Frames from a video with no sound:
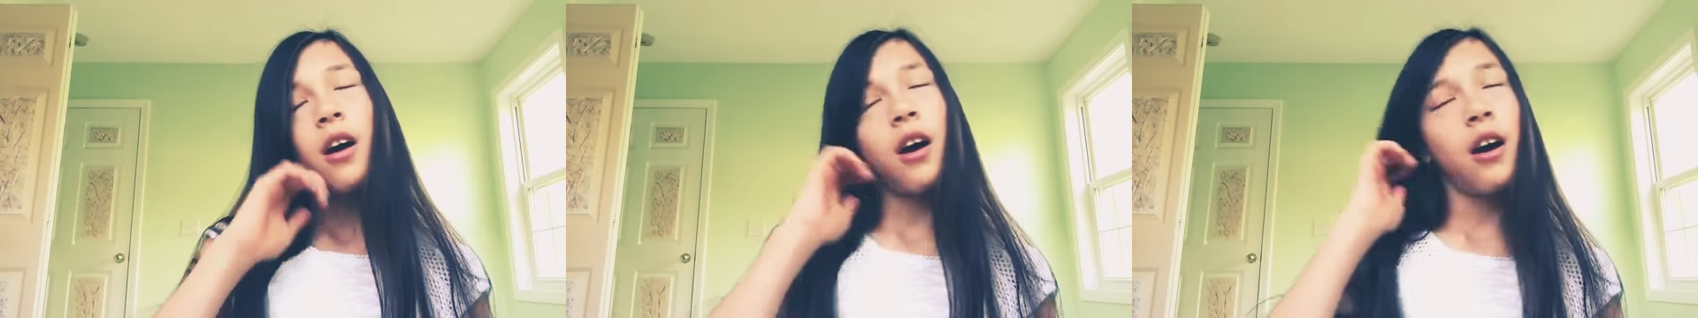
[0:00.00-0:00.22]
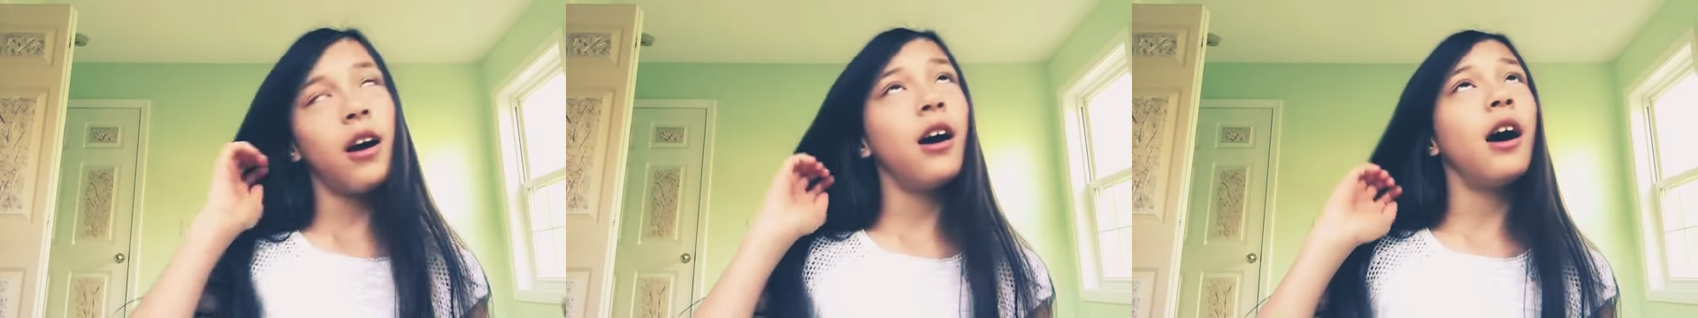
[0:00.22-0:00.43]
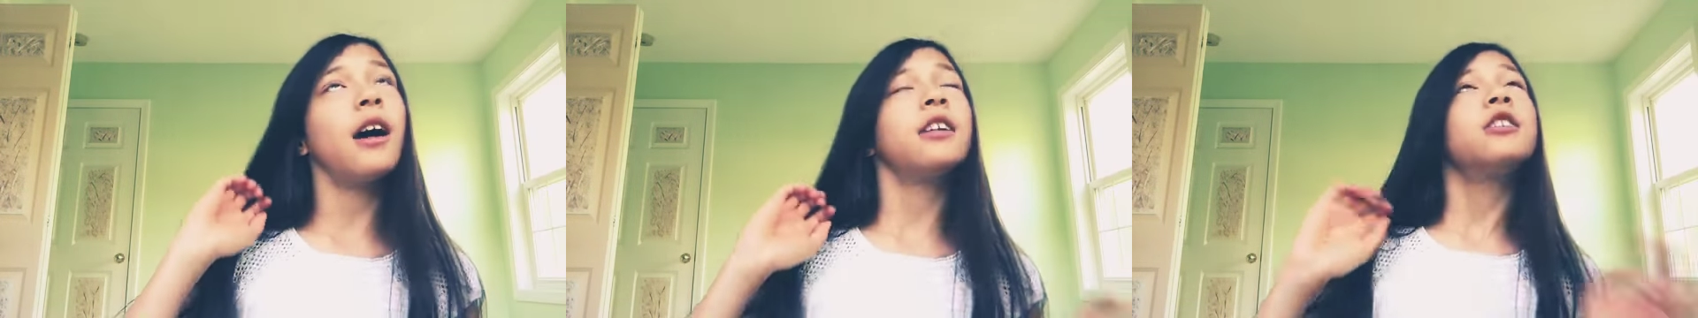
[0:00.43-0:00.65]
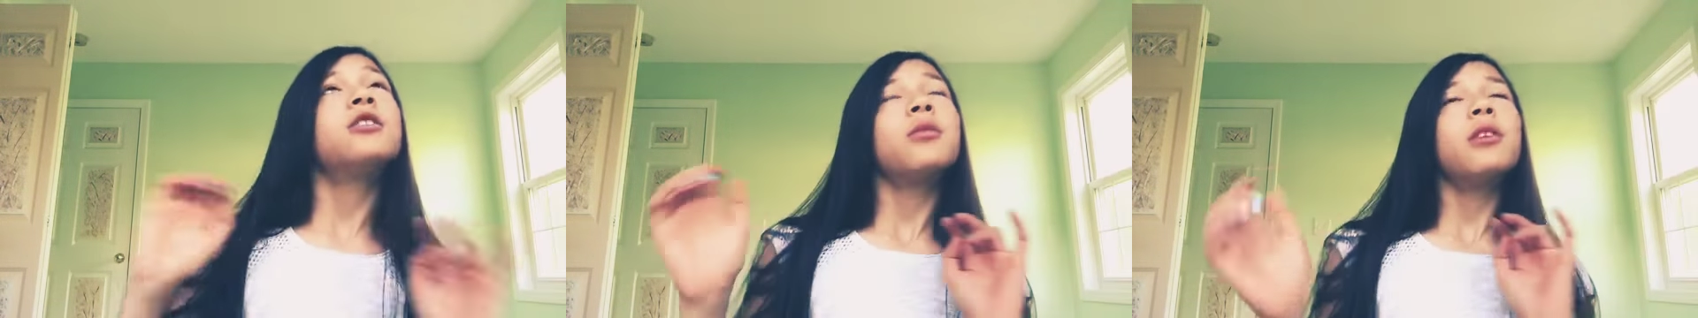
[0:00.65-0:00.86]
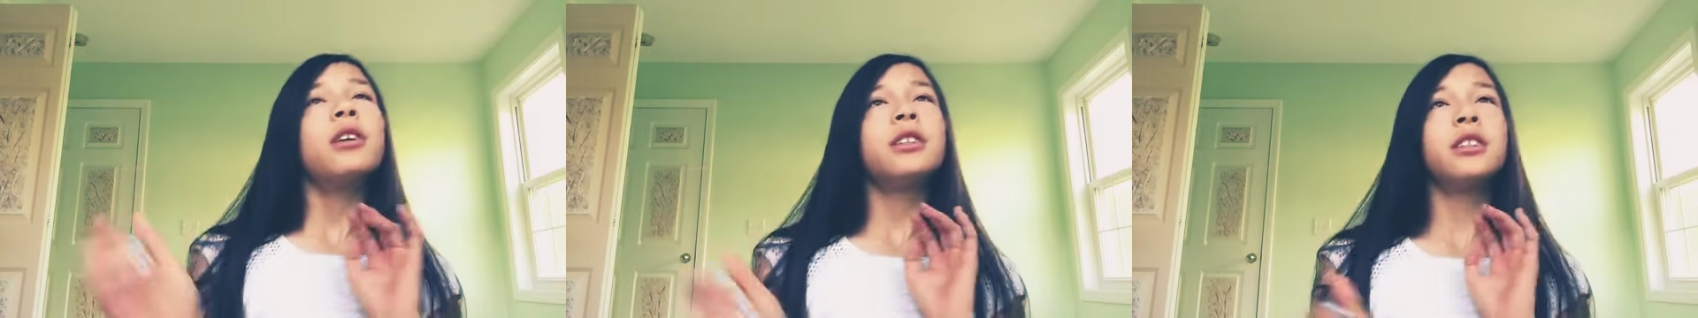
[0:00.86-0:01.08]
uh, I
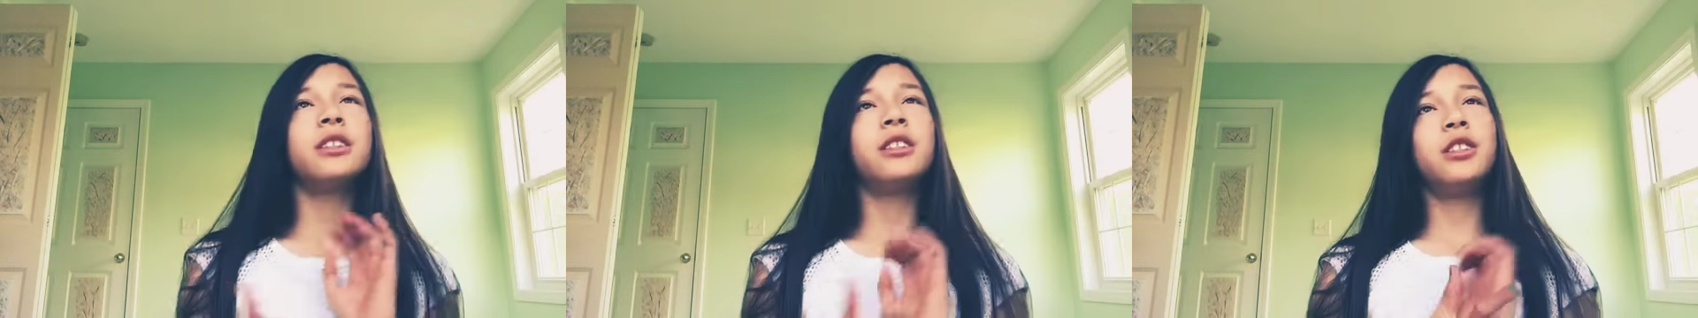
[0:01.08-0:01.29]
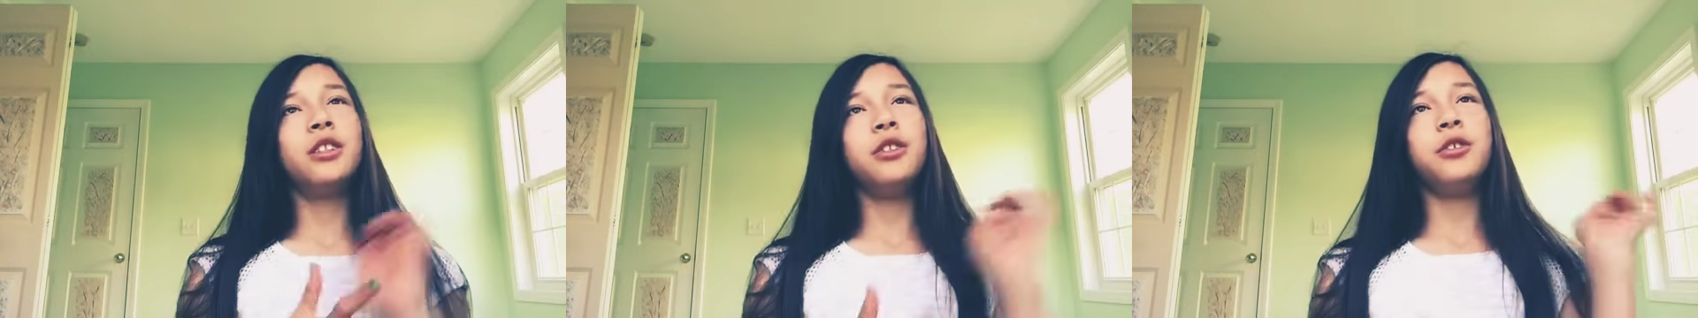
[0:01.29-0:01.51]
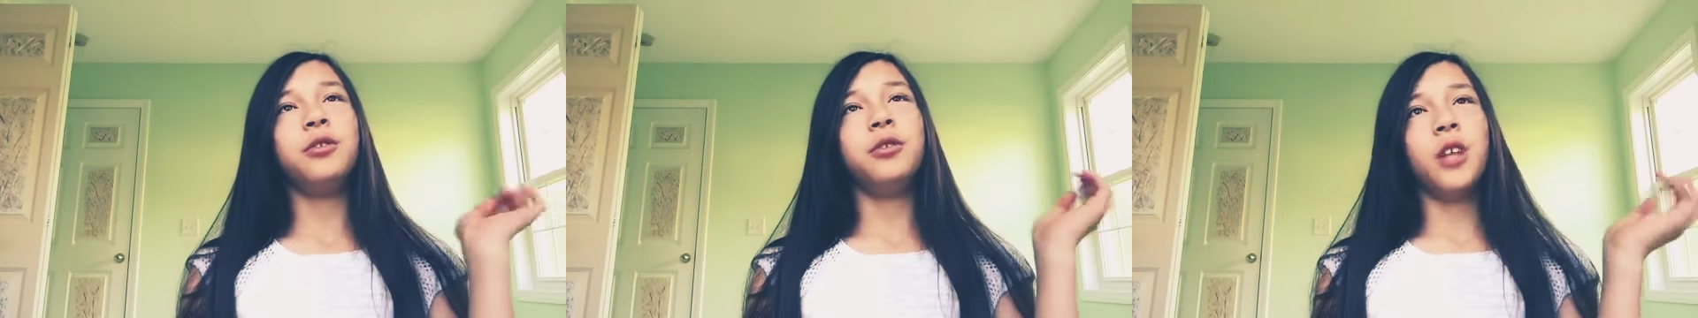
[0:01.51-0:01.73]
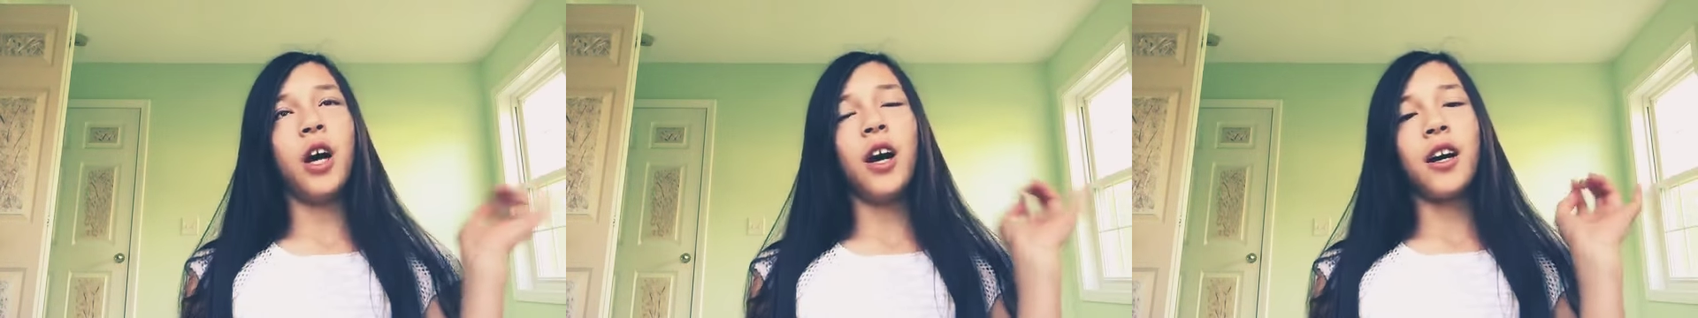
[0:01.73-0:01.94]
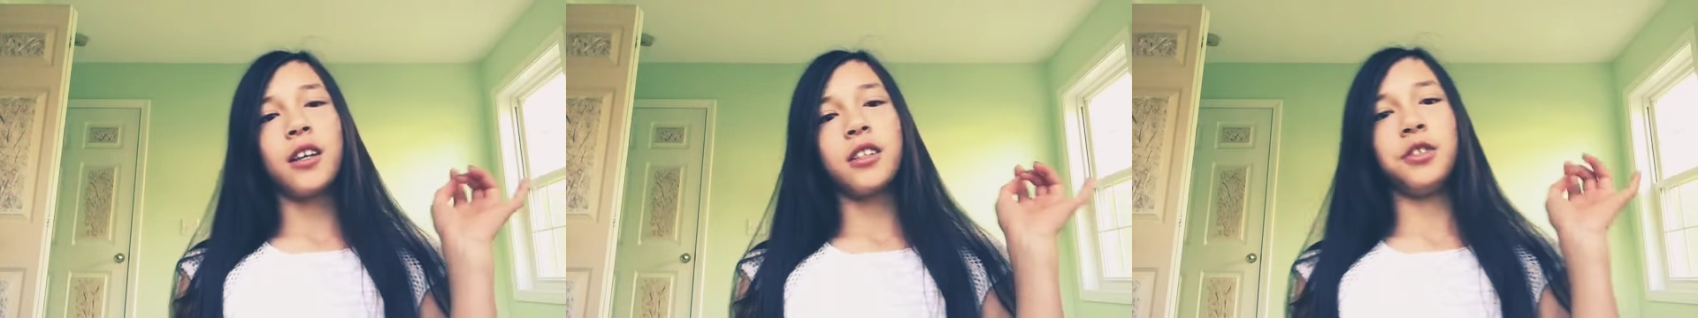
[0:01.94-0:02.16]
just wanted to
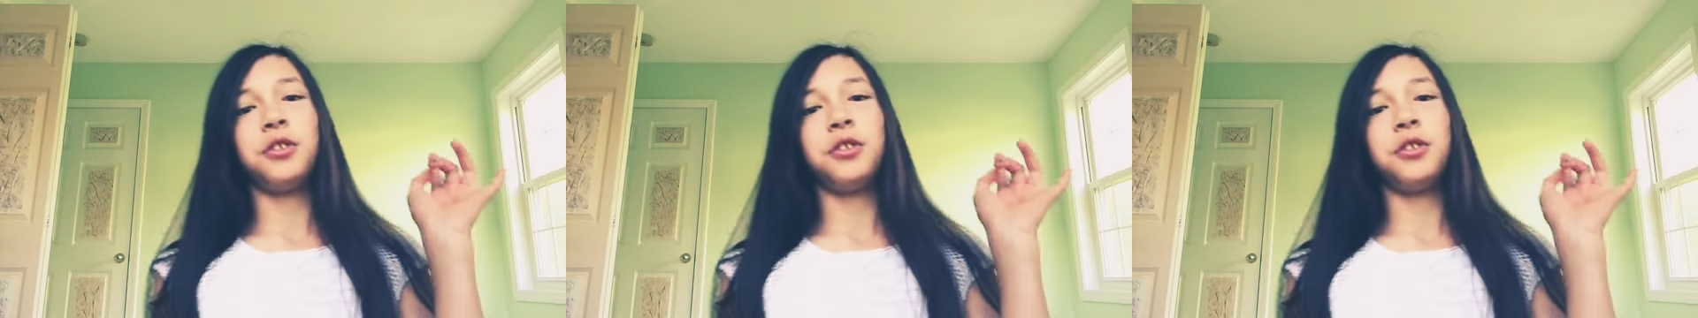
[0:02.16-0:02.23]
talk